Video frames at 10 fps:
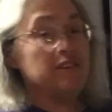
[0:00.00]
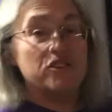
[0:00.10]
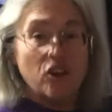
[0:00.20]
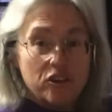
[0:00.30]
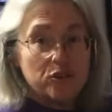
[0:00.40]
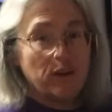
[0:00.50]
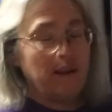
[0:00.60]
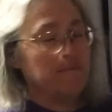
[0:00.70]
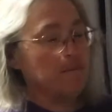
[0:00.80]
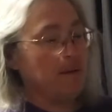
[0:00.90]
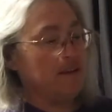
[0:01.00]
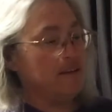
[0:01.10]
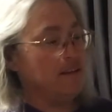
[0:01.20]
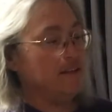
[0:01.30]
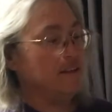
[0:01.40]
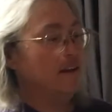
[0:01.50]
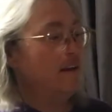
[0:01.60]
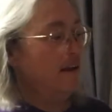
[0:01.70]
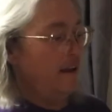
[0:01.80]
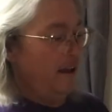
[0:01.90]
This also came from Penzeys,
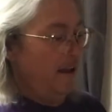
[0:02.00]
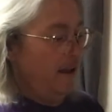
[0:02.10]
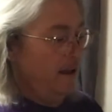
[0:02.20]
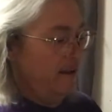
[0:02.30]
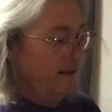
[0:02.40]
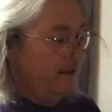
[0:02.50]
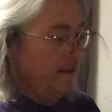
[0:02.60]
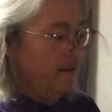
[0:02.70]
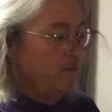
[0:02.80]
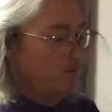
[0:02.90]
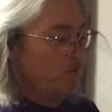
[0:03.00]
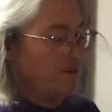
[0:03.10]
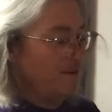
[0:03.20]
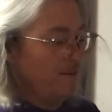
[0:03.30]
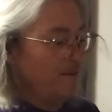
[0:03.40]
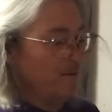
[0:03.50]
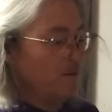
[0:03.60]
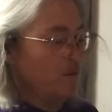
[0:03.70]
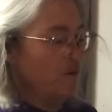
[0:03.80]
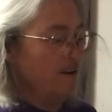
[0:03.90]
and
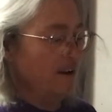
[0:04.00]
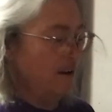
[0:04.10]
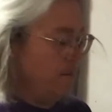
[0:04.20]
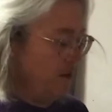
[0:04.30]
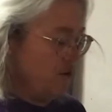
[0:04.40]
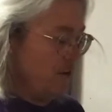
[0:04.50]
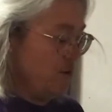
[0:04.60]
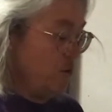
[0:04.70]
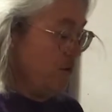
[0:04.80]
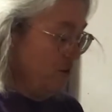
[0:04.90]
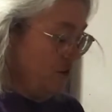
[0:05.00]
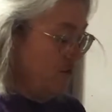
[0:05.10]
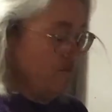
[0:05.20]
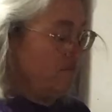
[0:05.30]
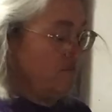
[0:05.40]
we're not going to measure this. We're just,